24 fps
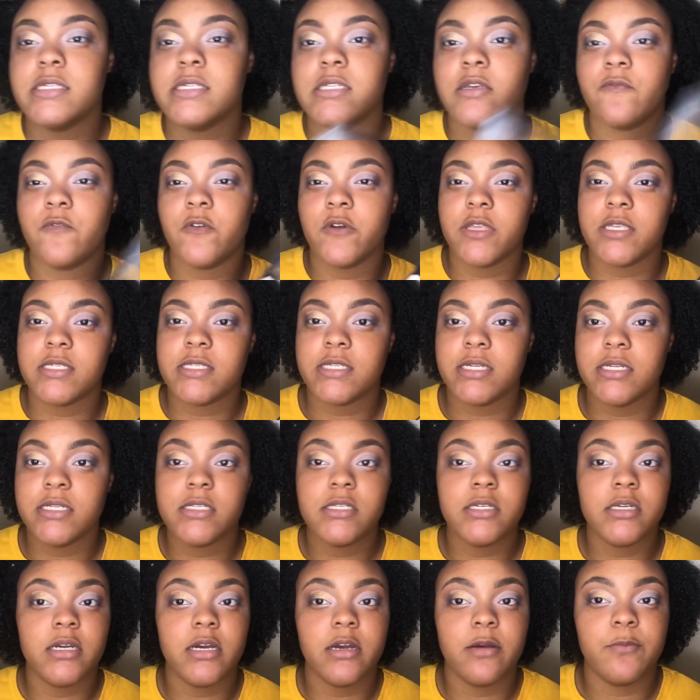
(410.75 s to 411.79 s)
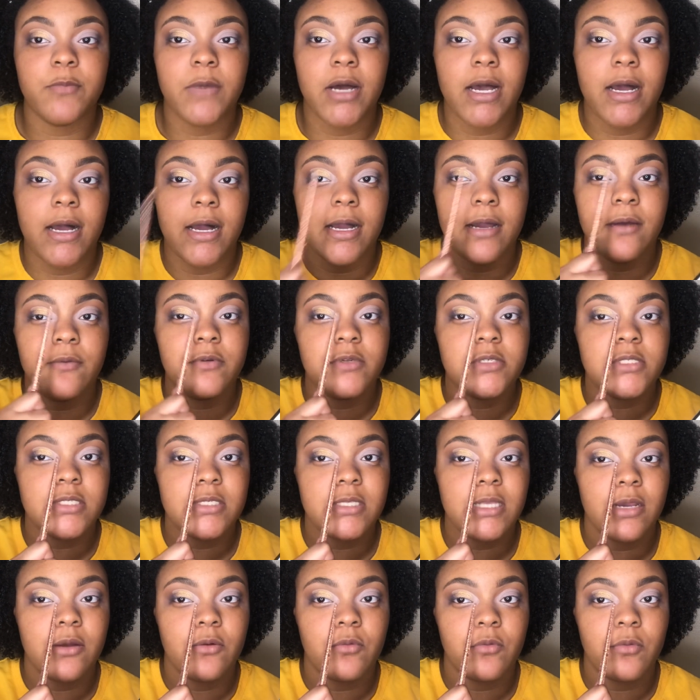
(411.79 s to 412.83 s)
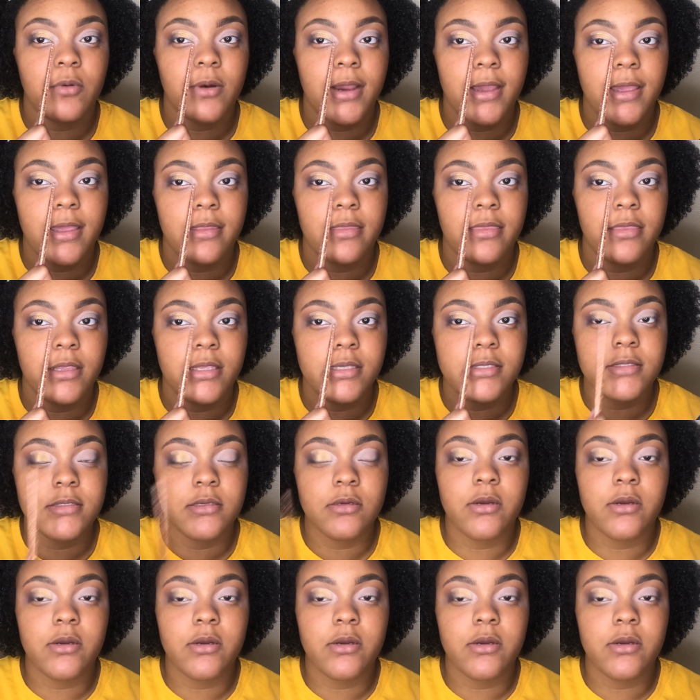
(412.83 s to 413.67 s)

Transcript: for the center of my eye, which is like right in this little